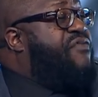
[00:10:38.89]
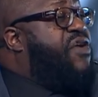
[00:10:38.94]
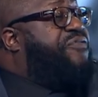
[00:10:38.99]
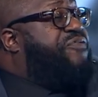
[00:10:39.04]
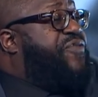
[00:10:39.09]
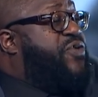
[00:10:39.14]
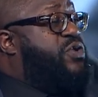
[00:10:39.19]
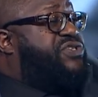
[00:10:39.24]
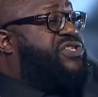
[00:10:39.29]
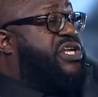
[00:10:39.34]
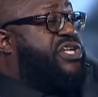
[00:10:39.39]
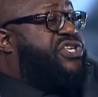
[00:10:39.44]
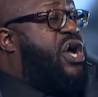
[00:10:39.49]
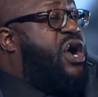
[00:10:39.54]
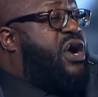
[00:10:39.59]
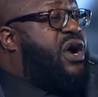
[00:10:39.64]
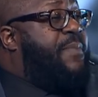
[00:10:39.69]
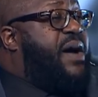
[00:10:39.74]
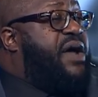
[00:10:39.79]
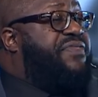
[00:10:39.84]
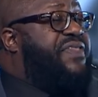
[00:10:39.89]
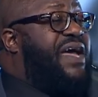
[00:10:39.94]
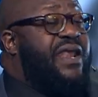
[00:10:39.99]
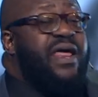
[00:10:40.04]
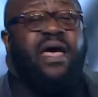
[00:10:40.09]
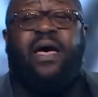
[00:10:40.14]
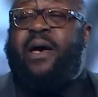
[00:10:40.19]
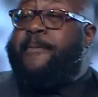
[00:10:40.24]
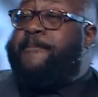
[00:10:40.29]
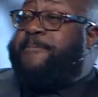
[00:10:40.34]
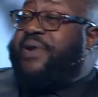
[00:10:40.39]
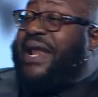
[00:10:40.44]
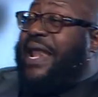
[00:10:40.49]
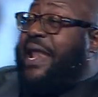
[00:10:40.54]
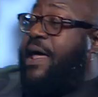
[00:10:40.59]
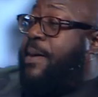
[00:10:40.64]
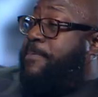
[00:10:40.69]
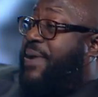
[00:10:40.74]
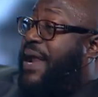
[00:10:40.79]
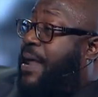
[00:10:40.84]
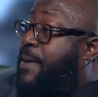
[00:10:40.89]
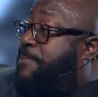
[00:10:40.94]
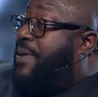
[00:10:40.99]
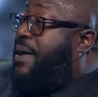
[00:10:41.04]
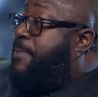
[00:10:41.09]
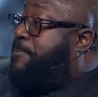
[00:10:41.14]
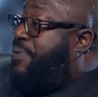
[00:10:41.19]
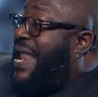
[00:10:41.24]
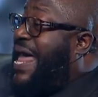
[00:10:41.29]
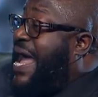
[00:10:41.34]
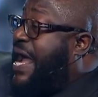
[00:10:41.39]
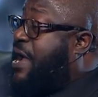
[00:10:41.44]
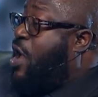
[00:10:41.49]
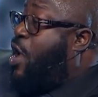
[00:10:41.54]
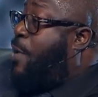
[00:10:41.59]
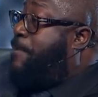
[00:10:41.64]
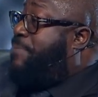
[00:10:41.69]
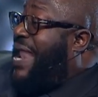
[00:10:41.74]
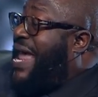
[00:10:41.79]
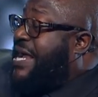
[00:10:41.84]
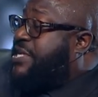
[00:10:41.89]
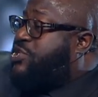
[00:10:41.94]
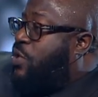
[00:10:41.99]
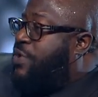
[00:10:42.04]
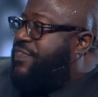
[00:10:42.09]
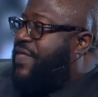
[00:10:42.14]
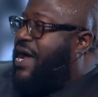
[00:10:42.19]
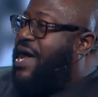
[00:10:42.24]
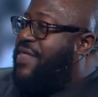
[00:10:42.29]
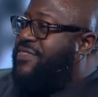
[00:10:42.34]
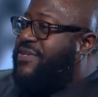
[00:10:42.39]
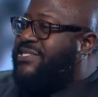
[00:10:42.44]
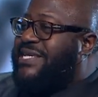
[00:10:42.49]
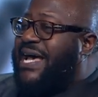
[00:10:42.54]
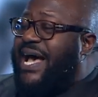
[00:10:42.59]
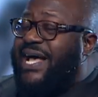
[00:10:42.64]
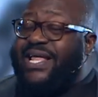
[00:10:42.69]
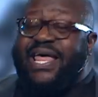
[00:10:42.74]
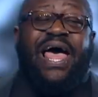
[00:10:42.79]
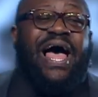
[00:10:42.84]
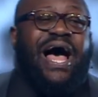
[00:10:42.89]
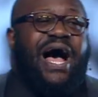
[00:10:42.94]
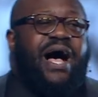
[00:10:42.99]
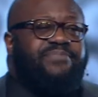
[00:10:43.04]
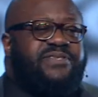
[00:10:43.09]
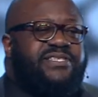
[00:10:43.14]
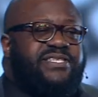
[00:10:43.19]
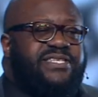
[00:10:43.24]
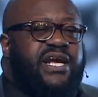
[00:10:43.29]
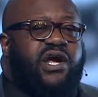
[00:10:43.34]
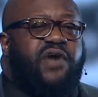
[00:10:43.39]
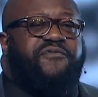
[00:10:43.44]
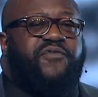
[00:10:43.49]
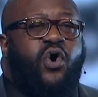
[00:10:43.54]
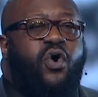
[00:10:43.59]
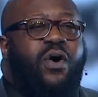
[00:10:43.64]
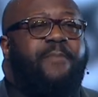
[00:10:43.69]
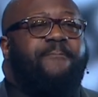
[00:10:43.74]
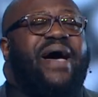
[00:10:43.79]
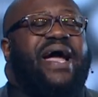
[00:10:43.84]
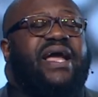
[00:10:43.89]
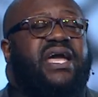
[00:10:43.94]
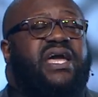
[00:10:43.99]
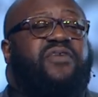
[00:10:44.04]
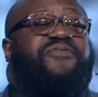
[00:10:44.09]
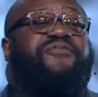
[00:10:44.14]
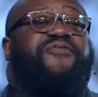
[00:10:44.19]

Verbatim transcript: I refuse to talk about that. Uh, black, blacks on the other side, I'm sick of going back and